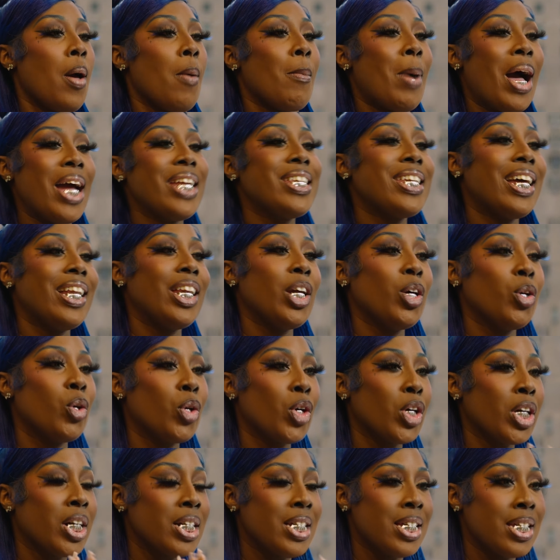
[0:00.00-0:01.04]
My deli
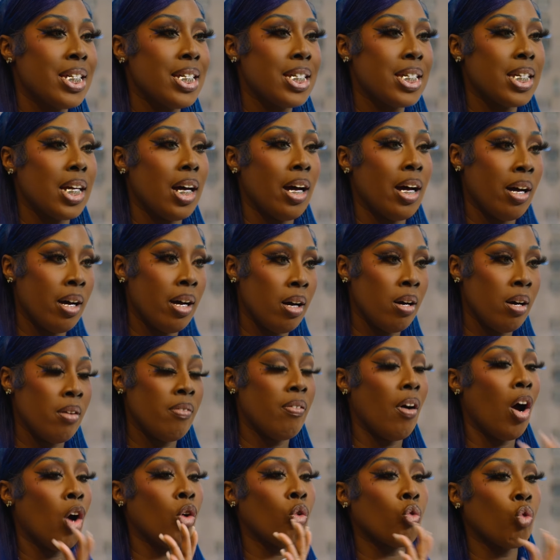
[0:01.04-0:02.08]
order consists of
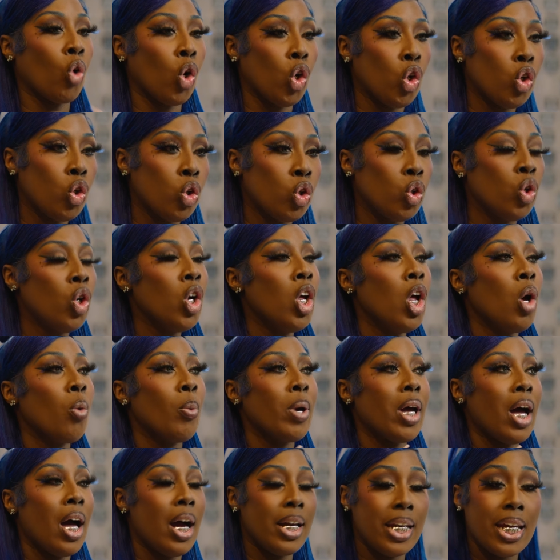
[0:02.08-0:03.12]
a roll
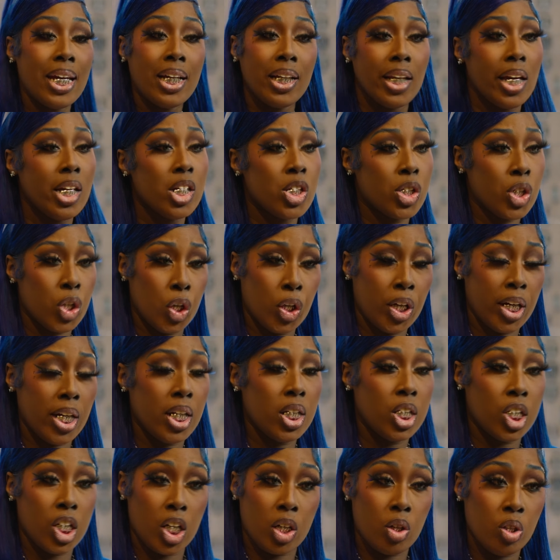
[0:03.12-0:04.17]
with honey glazed turkey,
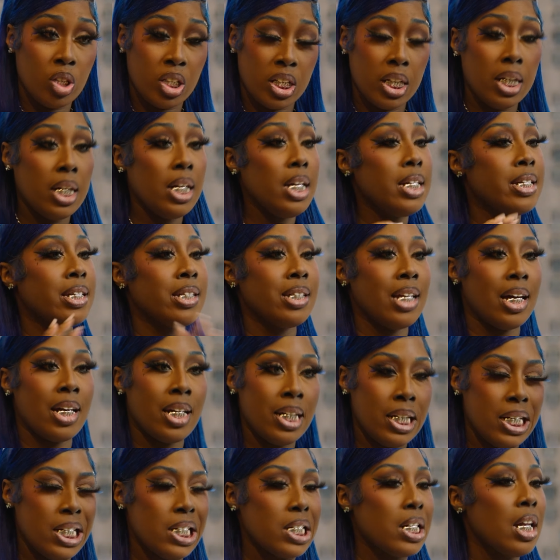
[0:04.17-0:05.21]
cheddar cheese,
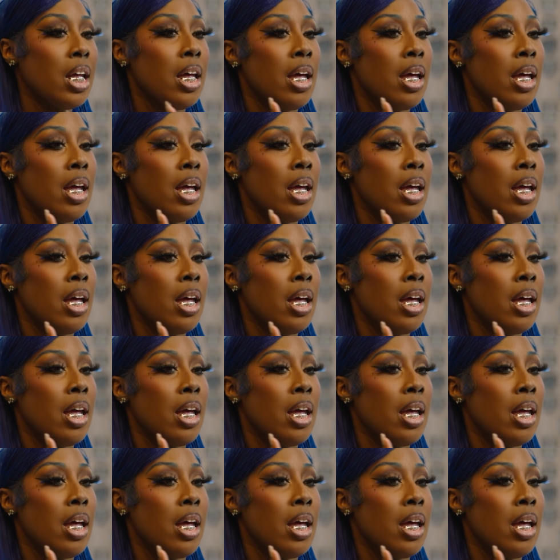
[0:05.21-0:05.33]
lettuce,